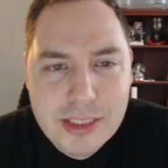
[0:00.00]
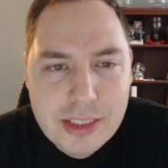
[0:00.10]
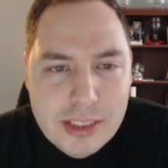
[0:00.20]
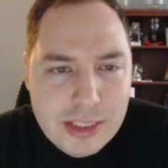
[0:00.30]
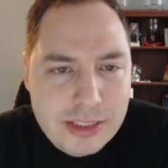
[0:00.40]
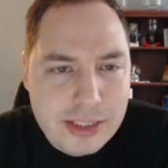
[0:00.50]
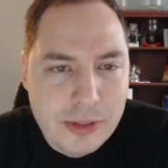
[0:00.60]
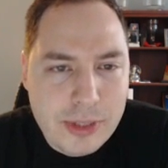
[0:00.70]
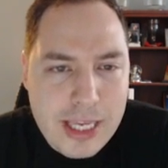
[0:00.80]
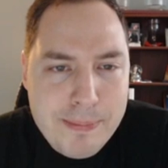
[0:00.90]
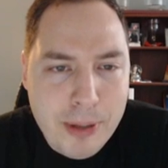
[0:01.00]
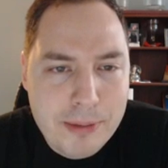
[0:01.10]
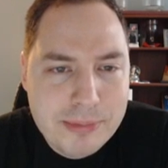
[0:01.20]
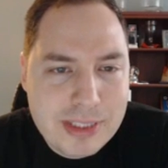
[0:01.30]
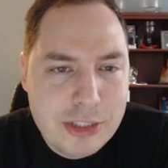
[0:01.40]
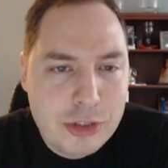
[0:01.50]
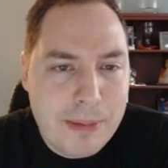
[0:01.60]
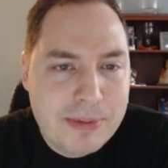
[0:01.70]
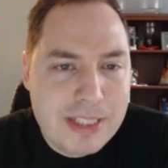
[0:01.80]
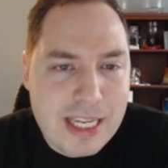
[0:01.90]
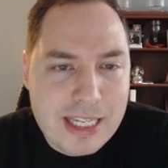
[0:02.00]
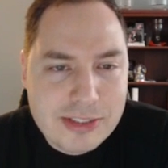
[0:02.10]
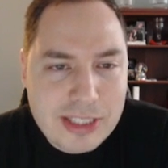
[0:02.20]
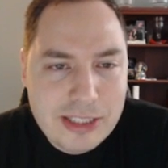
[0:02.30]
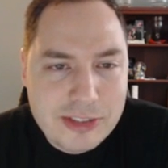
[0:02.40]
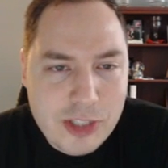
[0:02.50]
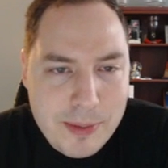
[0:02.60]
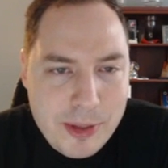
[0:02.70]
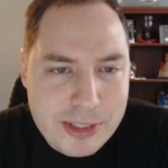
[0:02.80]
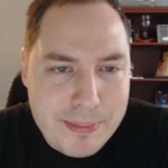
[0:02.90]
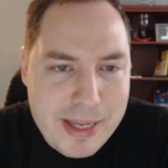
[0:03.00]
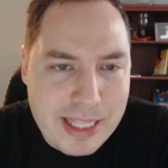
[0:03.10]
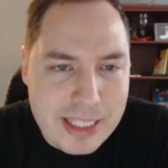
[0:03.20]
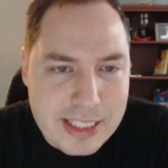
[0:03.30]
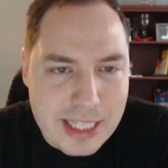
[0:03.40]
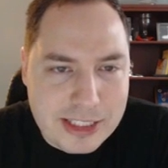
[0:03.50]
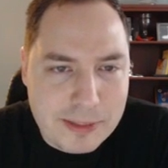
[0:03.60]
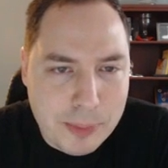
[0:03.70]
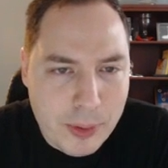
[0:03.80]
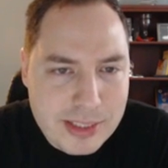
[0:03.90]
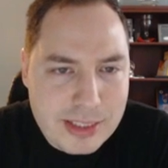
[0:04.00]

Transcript: So he pumps, he drops a Skeleton Army, which immediately dies to the poison.